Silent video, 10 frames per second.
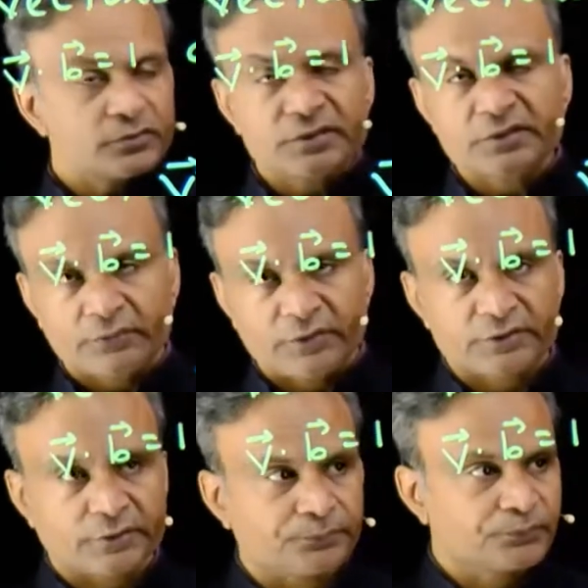this
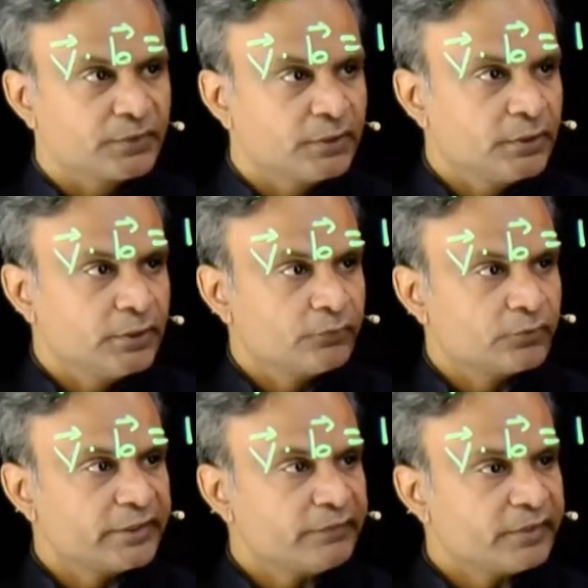equation.
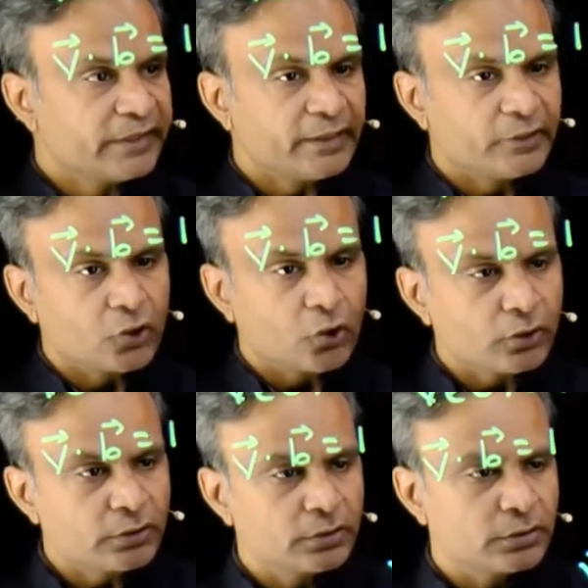For that we take
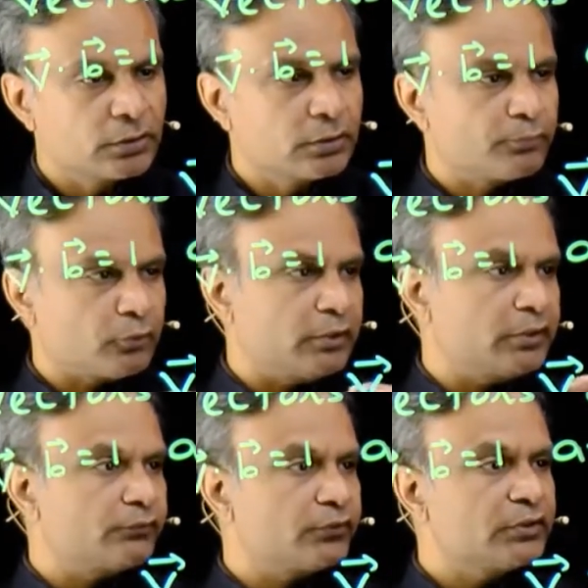dot
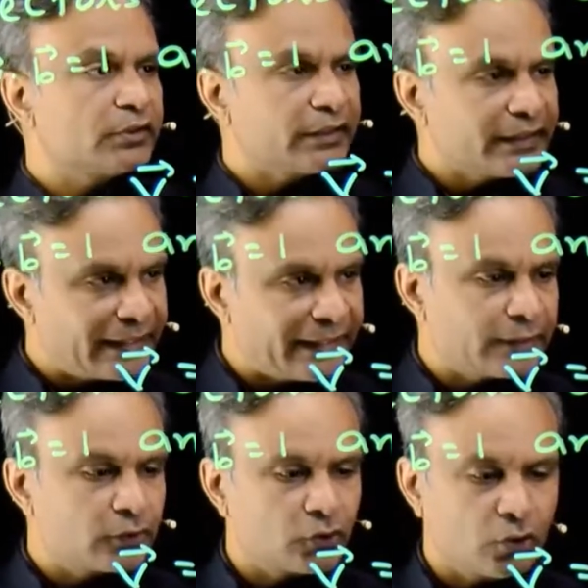product with
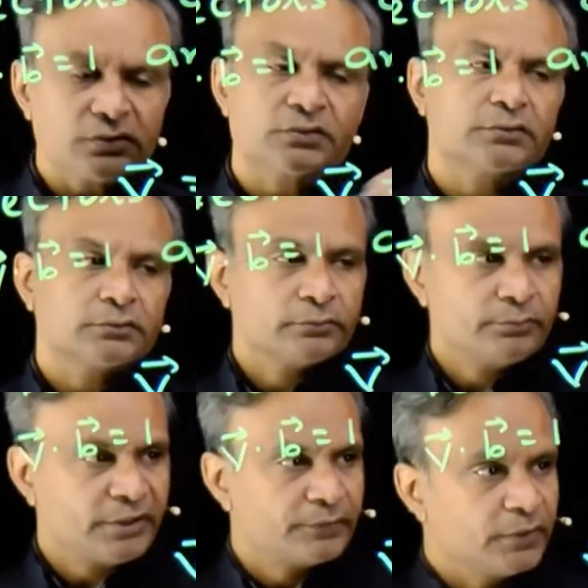a cross
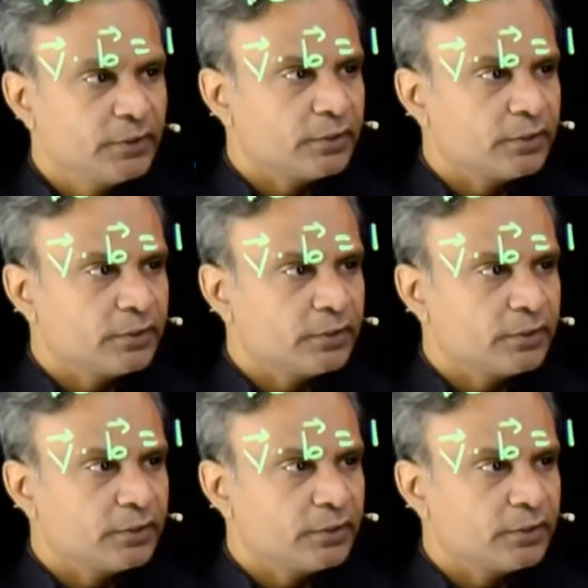b.